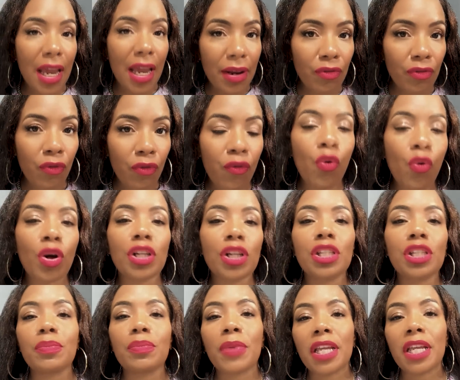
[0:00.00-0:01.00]

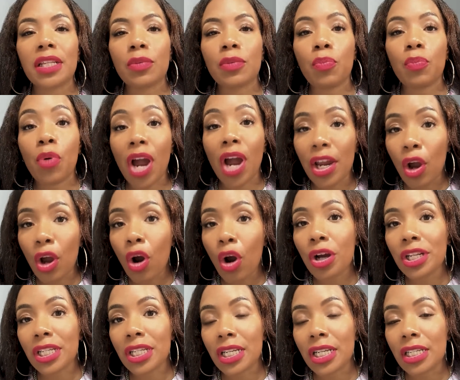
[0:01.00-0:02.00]
enforcement
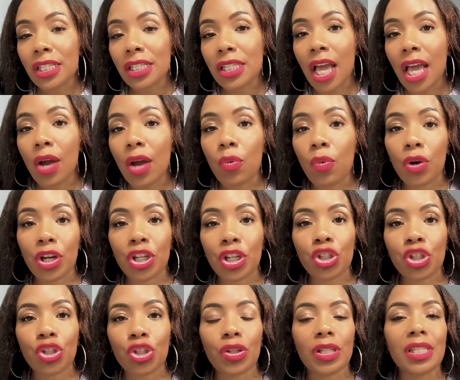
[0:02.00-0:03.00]
priorities that were
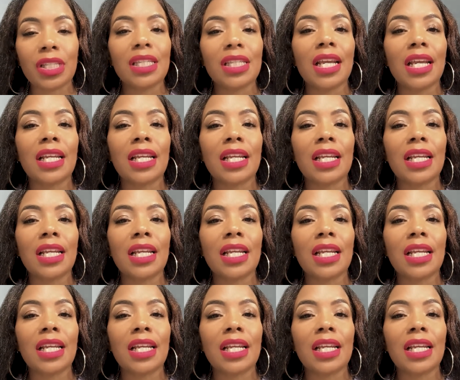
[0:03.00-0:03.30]
issued,